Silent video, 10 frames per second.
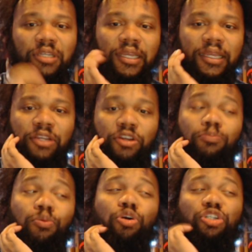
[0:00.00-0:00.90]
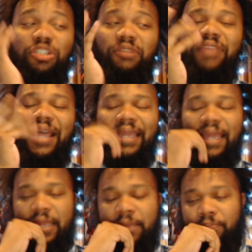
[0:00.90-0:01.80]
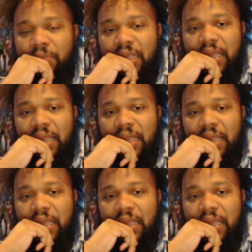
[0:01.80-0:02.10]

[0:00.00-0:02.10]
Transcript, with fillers: a good portion of that game,